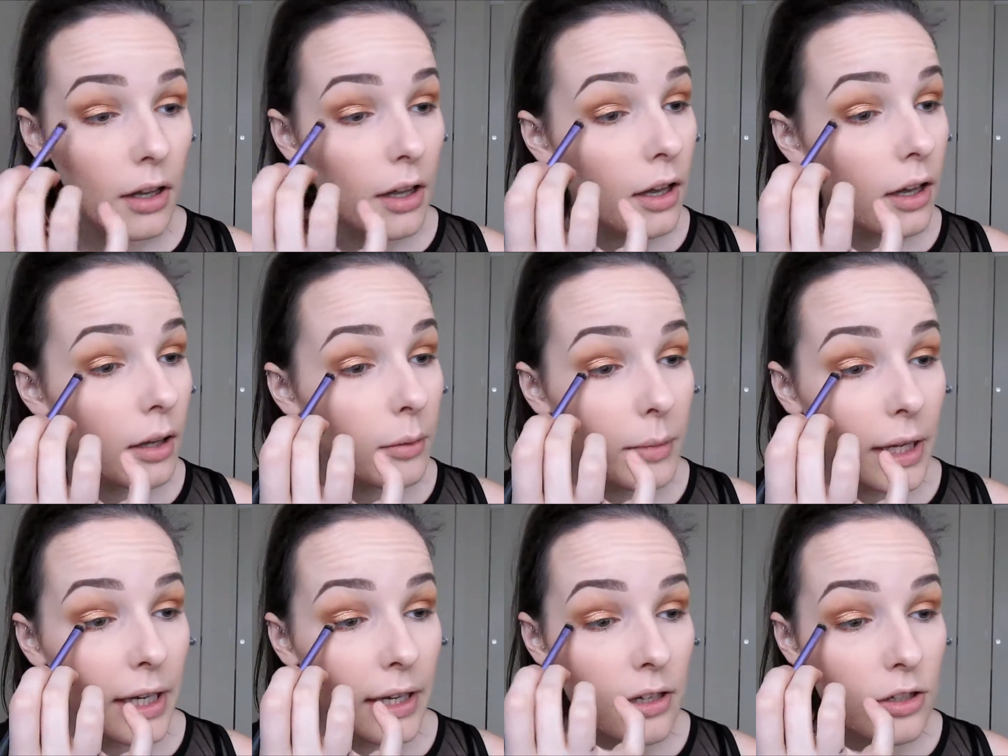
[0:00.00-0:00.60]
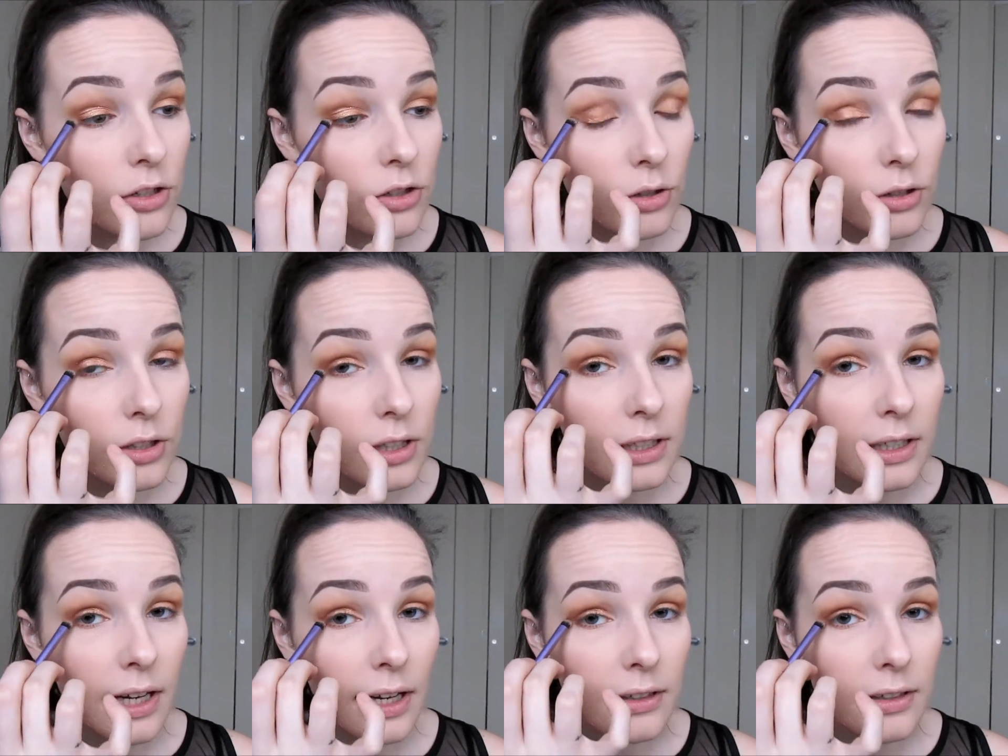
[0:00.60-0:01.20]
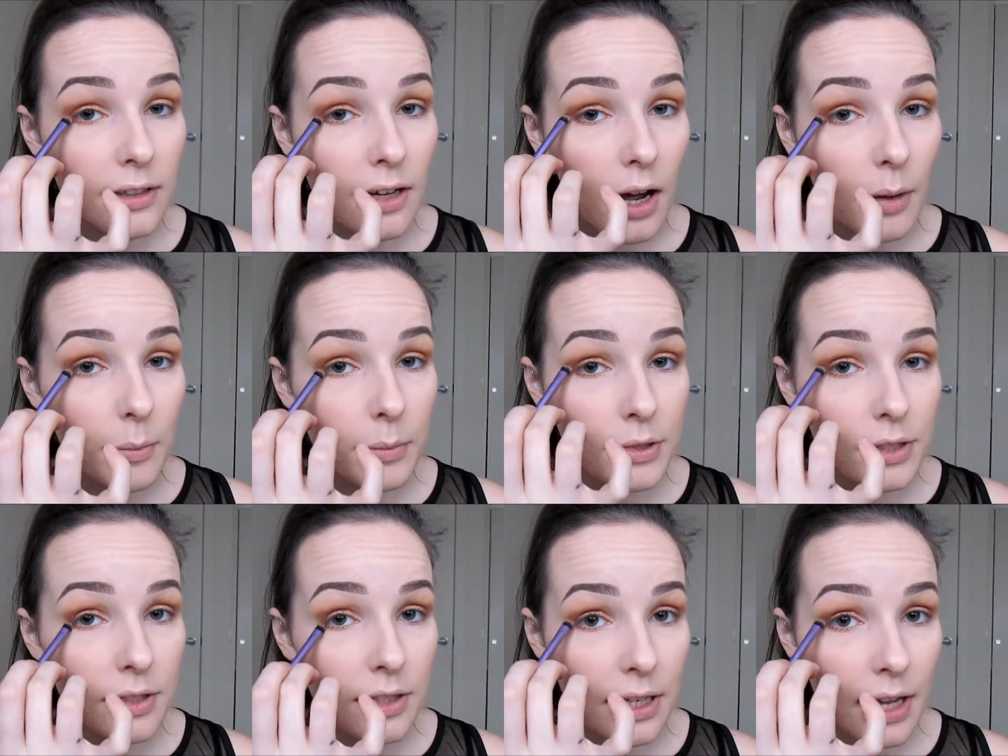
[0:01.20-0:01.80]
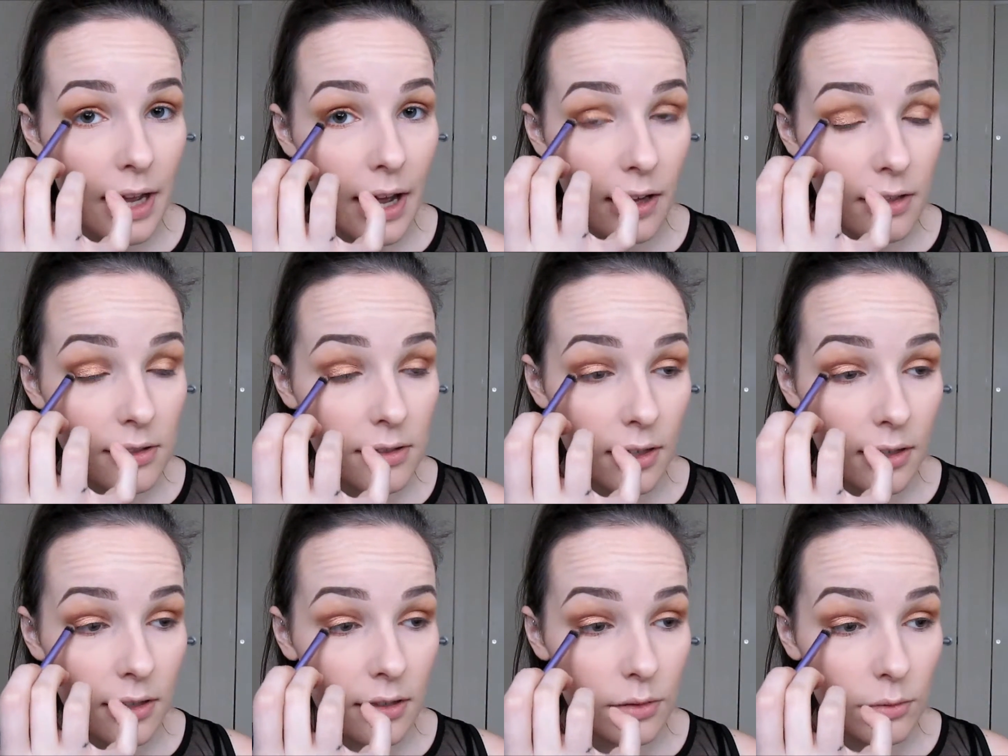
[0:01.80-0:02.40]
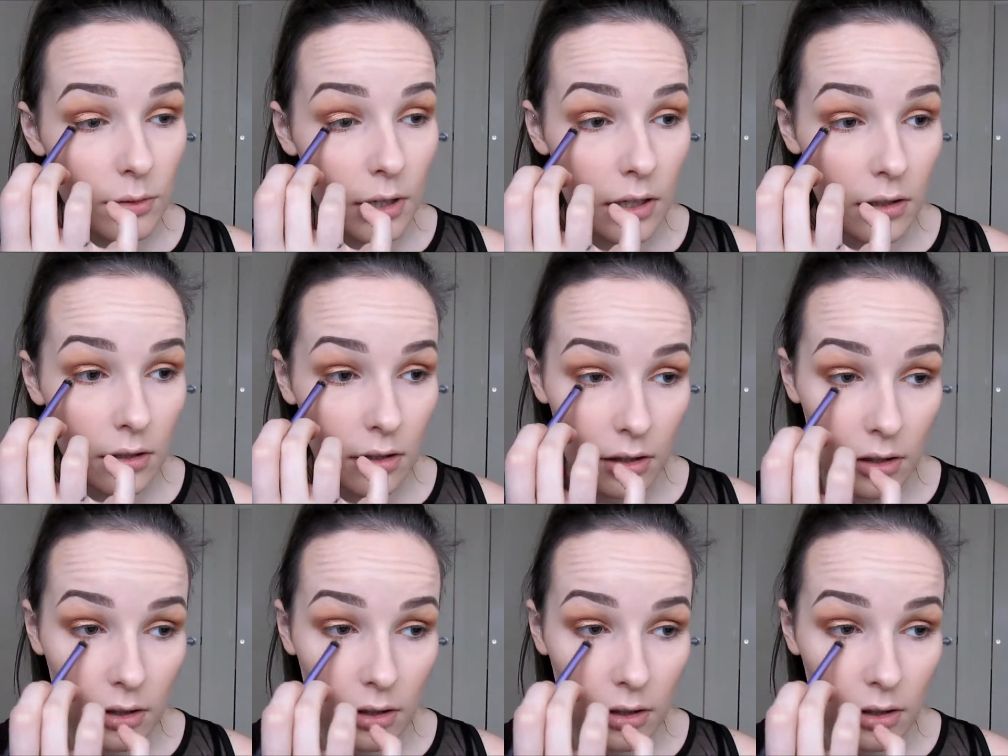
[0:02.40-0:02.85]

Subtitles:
And making sure to connect it up to the outside as well.